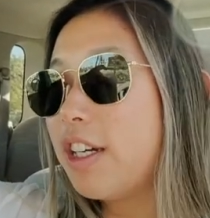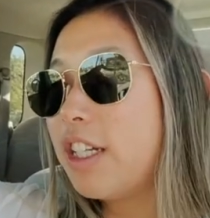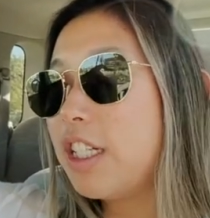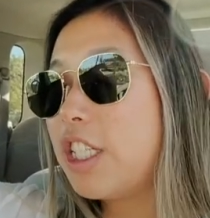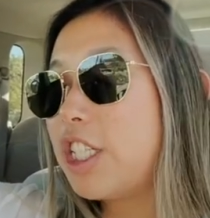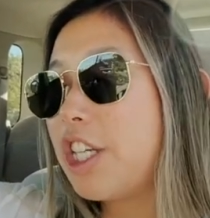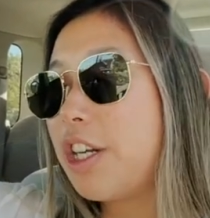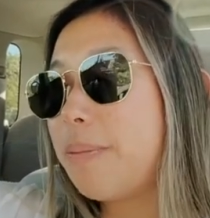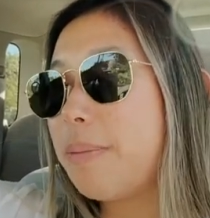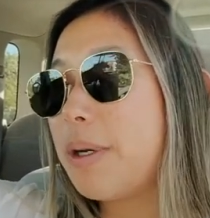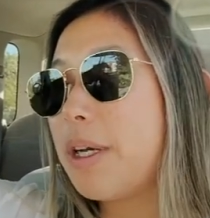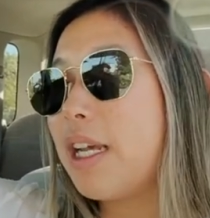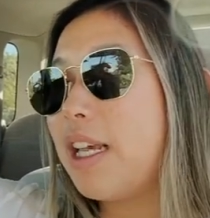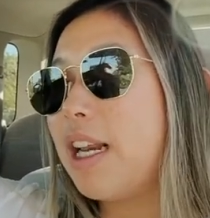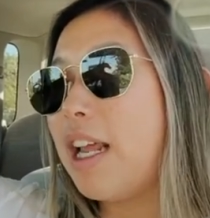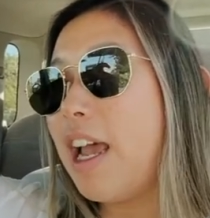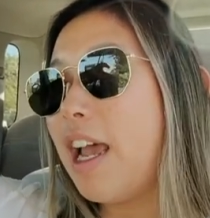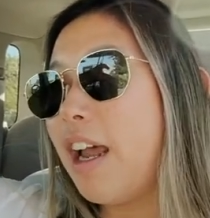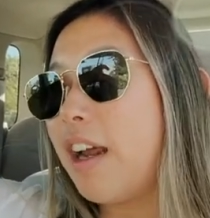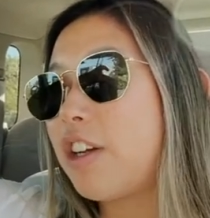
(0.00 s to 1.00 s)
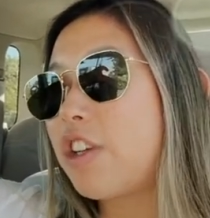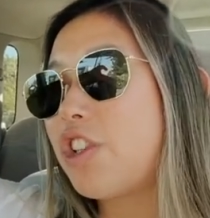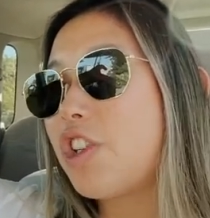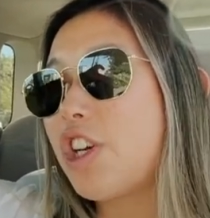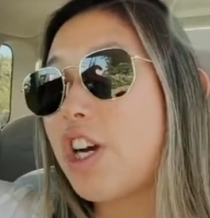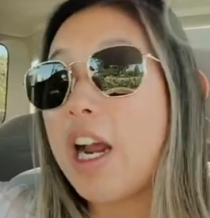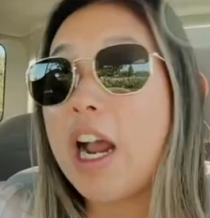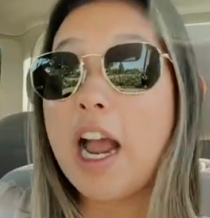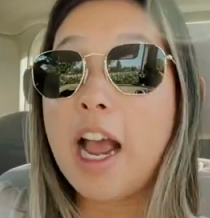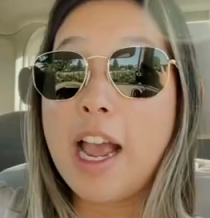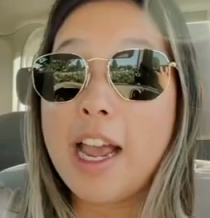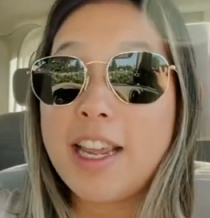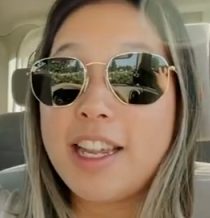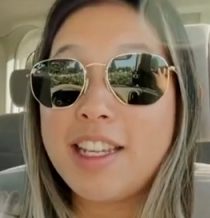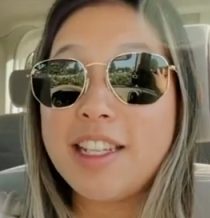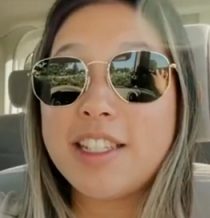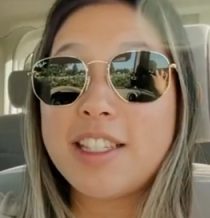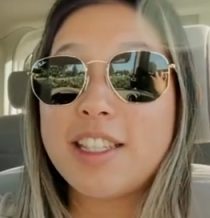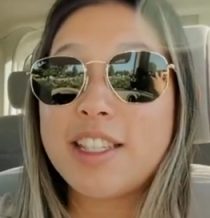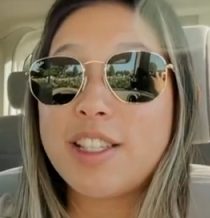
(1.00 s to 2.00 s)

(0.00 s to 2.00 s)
she put extra ice.